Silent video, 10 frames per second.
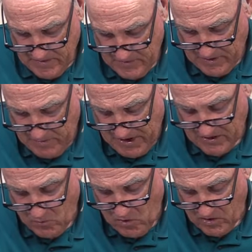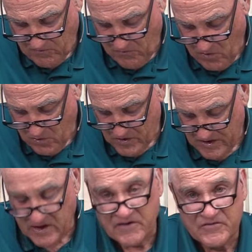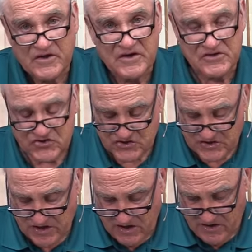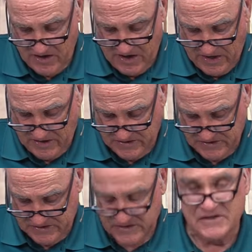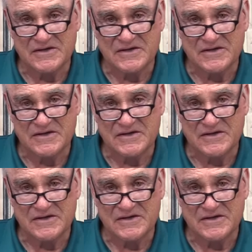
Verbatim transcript: Then a man walked forward and lifted his scarred hands.